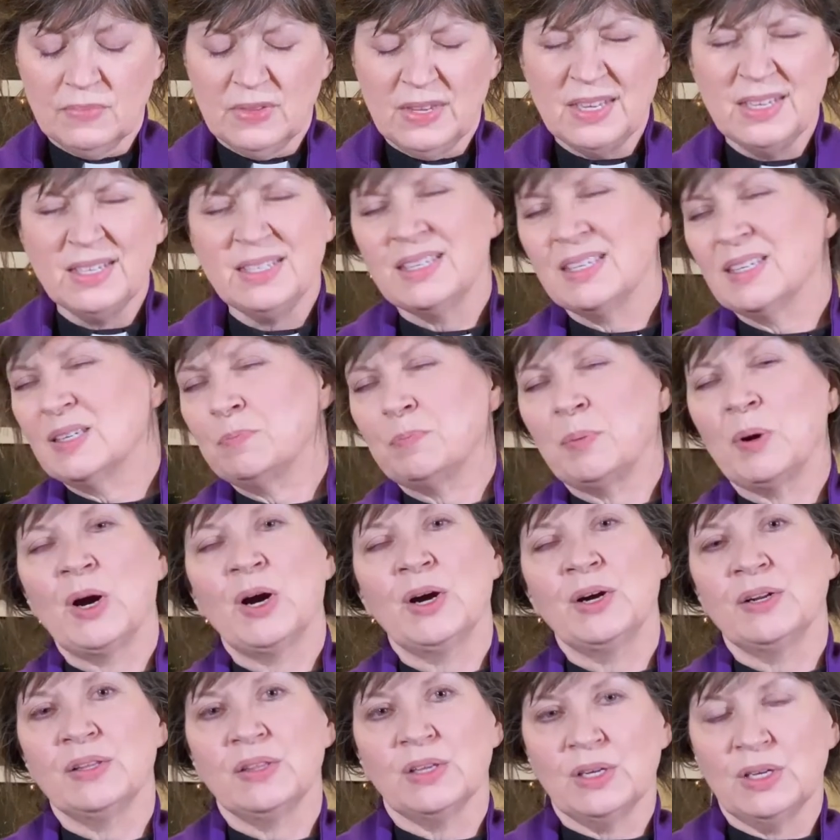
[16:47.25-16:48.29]
This is
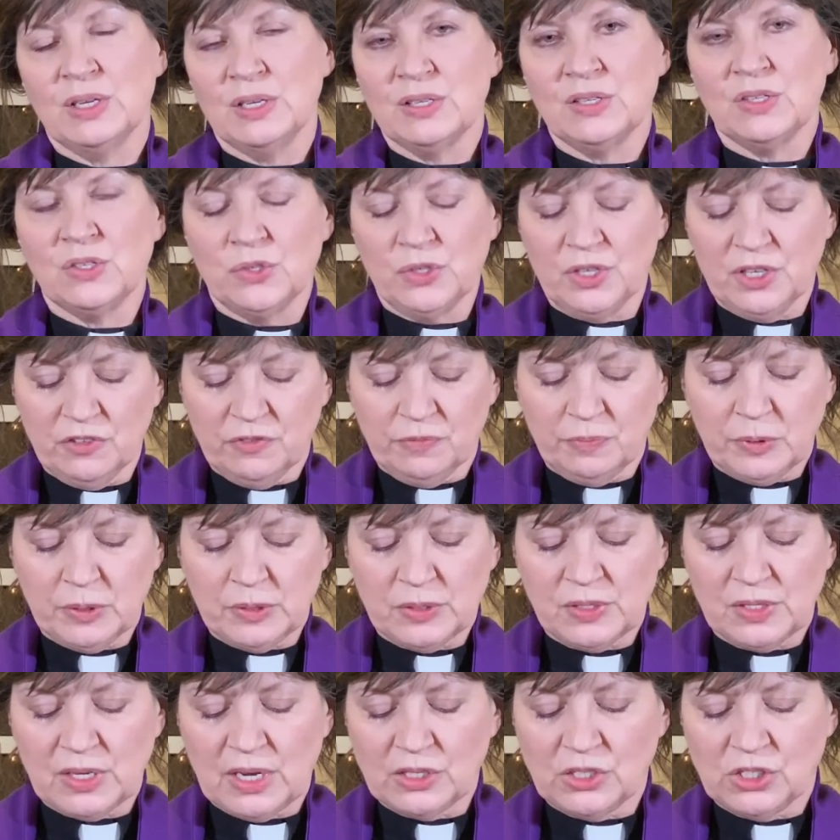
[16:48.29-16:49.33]
part of the history of
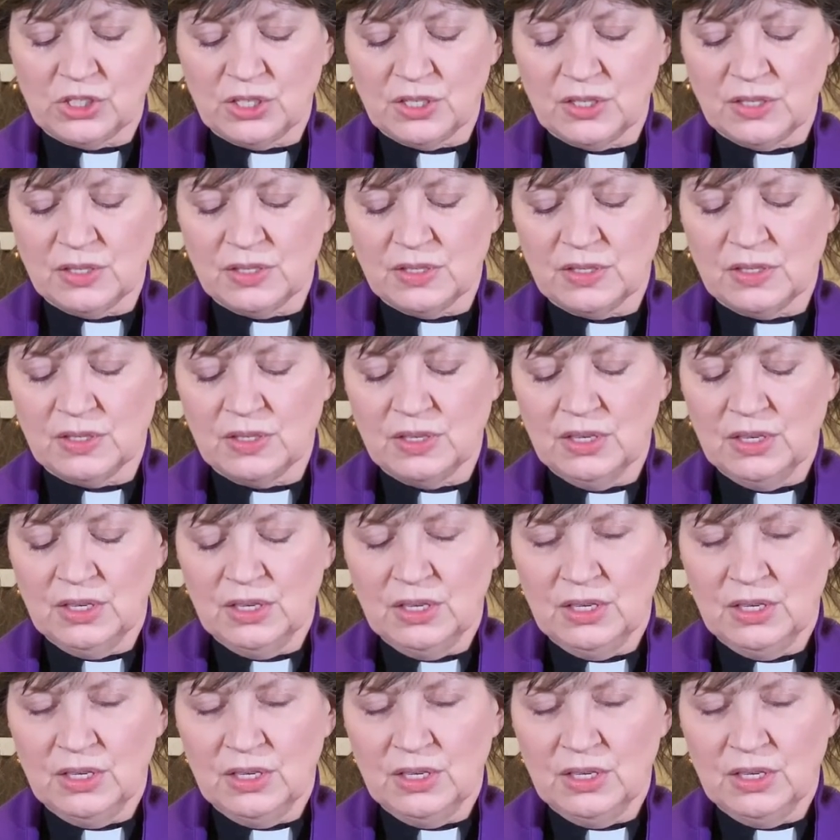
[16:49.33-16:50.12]
processions